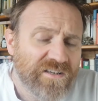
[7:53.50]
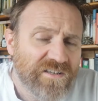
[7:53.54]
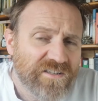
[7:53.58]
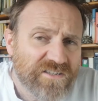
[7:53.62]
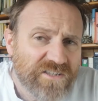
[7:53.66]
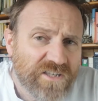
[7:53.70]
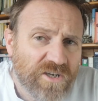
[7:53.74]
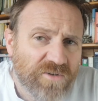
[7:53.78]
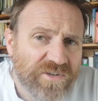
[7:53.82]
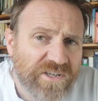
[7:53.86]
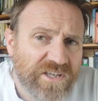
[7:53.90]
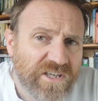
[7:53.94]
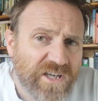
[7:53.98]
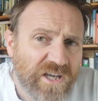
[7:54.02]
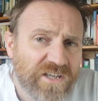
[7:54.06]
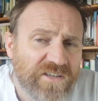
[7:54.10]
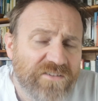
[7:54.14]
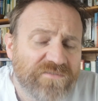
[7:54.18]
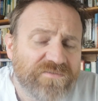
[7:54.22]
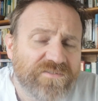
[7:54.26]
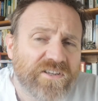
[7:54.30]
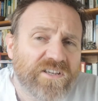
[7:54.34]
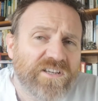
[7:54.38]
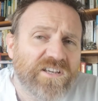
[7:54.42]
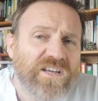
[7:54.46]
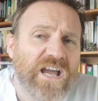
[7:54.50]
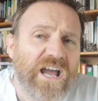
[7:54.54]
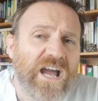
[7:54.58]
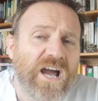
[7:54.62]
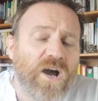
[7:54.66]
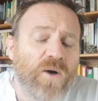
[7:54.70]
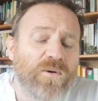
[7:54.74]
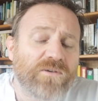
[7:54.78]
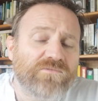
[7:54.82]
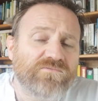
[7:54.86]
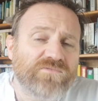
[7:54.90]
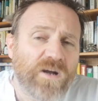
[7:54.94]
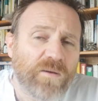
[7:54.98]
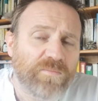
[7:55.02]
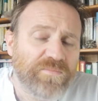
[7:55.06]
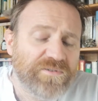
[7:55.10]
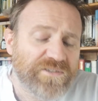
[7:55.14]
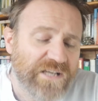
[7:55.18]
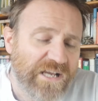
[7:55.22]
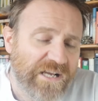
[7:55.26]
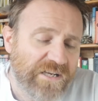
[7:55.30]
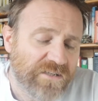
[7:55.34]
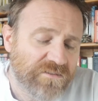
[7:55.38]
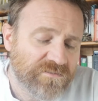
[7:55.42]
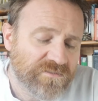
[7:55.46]
So he gave the cow a rub
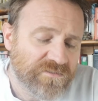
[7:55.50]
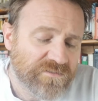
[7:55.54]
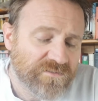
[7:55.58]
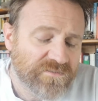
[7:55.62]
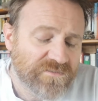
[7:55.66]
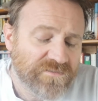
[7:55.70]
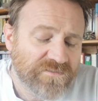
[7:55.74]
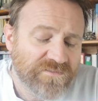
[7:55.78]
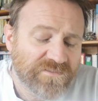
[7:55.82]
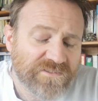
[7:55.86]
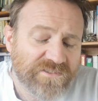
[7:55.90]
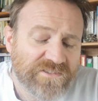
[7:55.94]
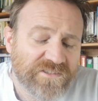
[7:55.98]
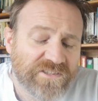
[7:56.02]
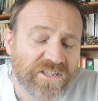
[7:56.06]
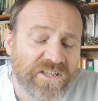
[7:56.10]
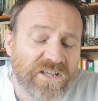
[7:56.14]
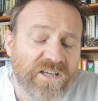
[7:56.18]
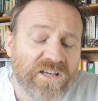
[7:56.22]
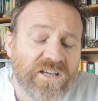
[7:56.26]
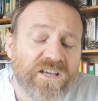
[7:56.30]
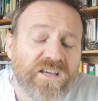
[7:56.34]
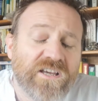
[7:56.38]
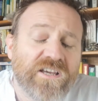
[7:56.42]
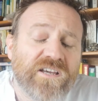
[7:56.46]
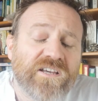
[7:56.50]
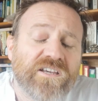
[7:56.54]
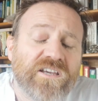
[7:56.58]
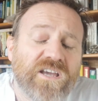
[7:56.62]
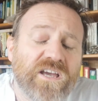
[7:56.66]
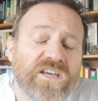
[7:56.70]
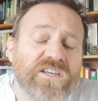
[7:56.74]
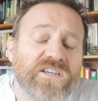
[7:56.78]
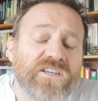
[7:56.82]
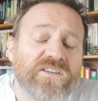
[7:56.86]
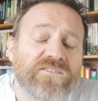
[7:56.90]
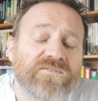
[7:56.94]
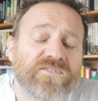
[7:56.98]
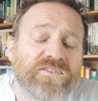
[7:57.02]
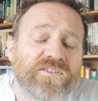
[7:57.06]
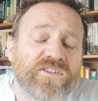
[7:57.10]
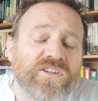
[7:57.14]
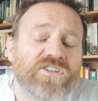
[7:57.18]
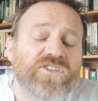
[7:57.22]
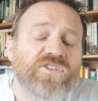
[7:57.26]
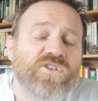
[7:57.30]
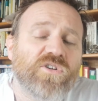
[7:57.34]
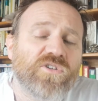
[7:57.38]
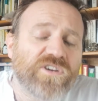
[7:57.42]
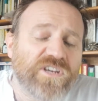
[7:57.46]
down. He gave the
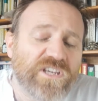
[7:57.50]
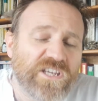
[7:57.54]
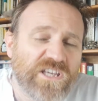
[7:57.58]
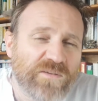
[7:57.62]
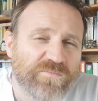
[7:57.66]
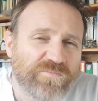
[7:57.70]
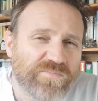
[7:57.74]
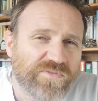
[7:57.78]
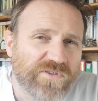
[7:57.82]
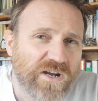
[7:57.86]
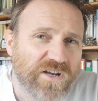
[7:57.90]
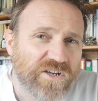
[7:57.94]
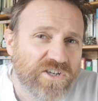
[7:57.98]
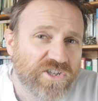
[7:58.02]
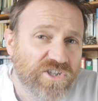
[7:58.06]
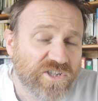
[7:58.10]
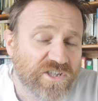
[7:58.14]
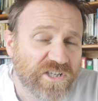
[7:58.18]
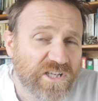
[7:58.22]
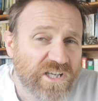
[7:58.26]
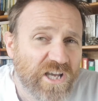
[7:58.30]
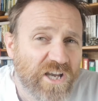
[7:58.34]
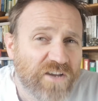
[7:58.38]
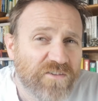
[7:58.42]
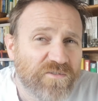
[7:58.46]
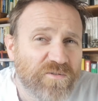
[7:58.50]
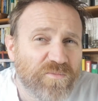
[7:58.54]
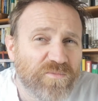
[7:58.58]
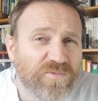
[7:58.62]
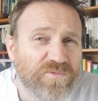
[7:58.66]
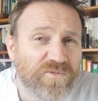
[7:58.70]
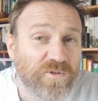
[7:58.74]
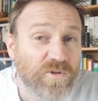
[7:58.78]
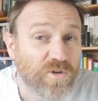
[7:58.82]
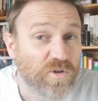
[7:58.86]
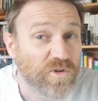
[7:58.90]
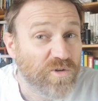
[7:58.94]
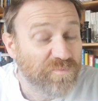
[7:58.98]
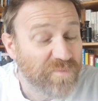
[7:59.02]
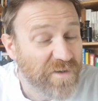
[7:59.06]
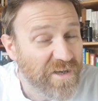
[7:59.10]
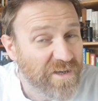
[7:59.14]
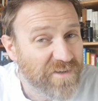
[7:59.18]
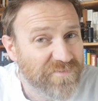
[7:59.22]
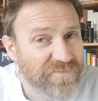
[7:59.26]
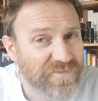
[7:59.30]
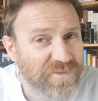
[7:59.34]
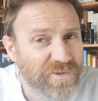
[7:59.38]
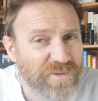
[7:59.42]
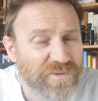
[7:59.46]
donkey a brush and he gave them food,
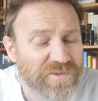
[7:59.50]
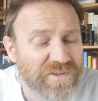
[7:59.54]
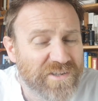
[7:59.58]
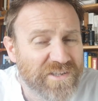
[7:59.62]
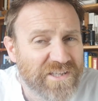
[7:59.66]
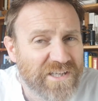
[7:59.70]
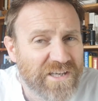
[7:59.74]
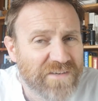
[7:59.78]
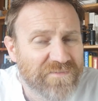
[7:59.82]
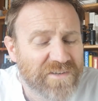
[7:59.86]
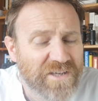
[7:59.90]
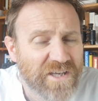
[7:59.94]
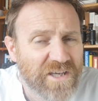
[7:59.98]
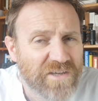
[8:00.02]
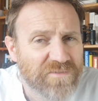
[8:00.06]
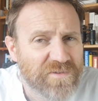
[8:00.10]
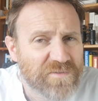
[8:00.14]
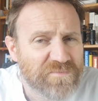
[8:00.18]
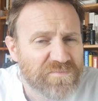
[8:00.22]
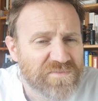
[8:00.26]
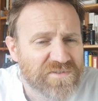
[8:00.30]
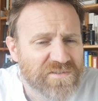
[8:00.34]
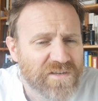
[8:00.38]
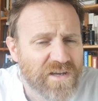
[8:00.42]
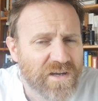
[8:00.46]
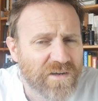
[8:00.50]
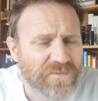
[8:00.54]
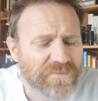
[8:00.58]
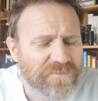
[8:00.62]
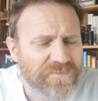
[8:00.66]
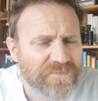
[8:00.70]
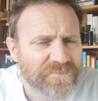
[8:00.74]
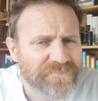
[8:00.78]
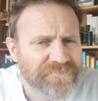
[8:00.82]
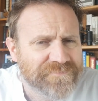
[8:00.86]
better food than he ever gave himself.